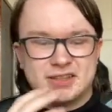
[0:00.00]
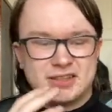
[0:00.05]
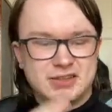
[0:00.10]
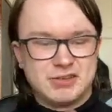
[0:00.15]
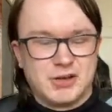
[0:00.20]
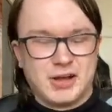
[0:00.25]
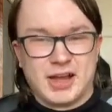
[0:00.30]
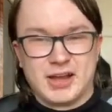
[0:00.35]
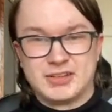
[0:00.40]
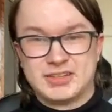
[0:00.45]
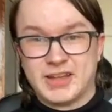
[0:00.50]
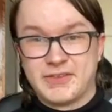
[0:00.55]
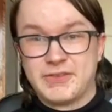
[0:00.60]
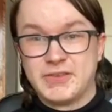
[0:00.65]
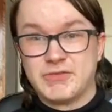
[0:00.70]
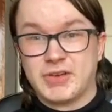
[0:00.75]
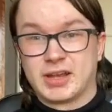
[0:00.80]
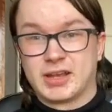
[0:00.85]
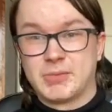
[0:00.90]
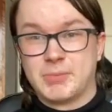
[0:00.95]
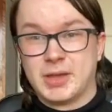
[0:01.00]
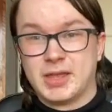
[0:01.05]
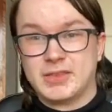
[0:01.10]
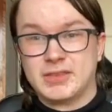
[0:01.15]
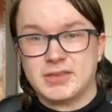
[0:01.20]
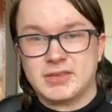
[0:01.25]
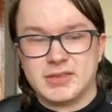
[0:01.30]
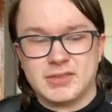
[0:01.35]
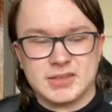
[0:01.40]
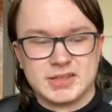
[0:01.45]
I definitely
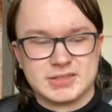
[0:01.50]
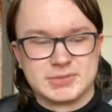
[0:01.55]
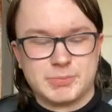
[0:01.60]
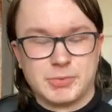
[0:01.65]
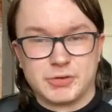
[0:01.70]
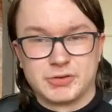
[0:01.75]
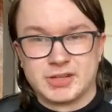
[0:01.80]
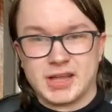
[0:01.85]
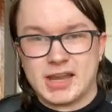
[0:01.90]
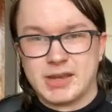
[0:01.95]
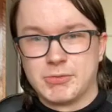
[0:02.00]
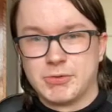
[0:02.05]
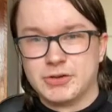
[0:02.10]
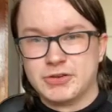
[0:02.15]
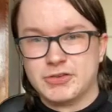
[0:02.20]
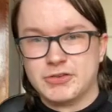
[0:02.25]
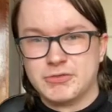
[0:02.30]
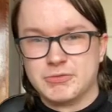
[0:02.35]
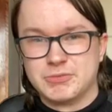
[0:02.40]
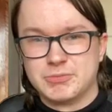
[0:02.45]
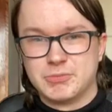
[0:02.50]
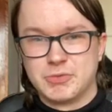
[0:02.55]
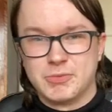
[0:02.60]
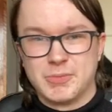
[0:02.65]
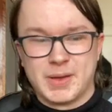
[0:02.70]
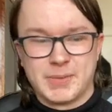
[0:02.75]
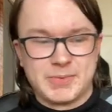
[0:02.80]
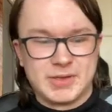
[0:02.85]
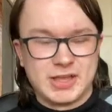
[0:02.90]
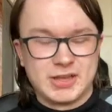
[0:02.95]
recommend this book to anyone who
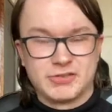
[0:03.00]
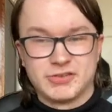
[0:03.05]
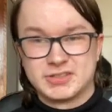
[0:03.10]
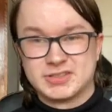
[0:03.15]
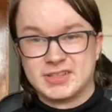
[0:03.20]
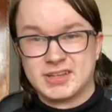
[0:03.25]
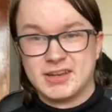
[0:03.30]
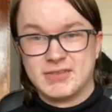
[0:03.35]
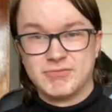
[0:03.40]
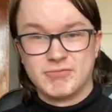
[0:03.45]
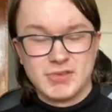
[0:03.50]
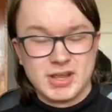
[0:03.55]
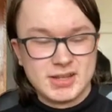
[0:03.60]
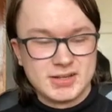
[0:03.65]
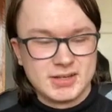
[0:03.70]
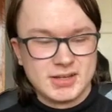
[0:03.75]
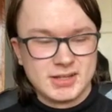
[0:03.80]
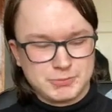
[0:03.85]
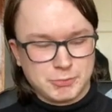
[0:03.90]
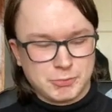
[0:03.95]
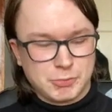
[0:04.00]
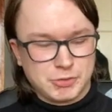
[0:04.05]
might be interested in reading it.